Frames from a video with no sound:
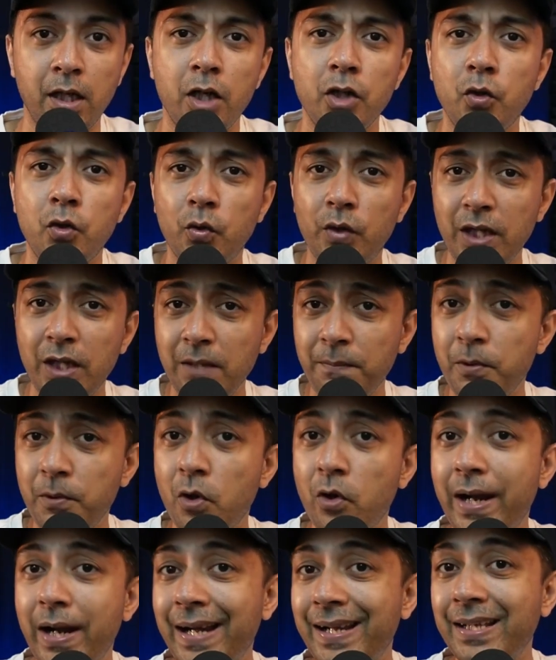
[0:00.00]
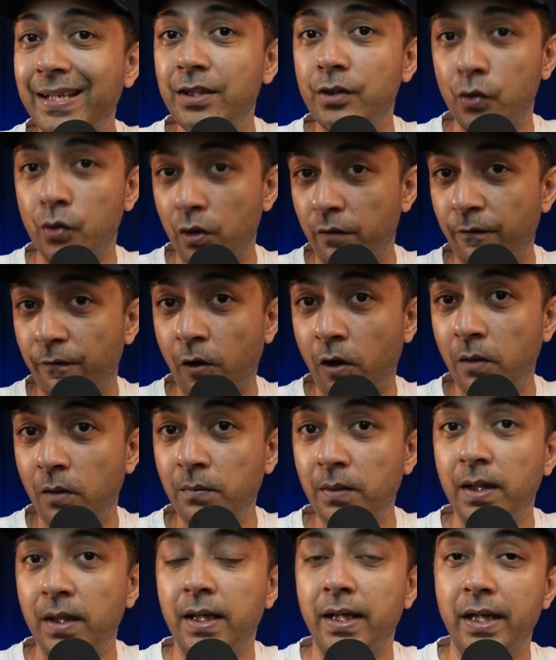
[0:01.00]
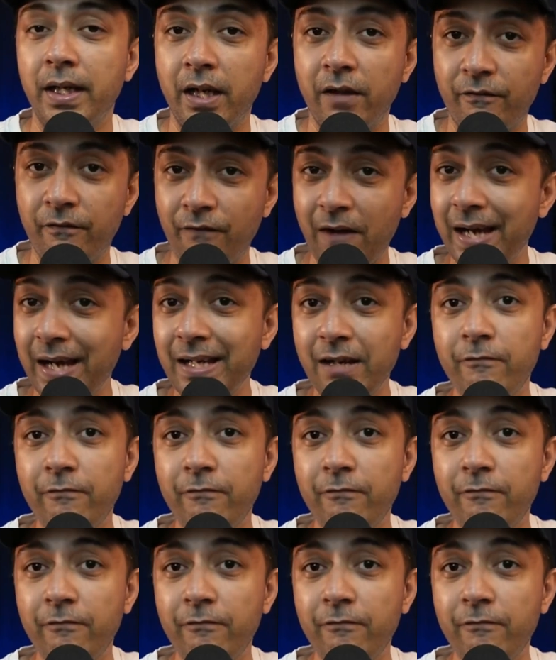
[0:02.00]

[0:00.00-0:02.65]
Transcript: To keep your headings uniform, define a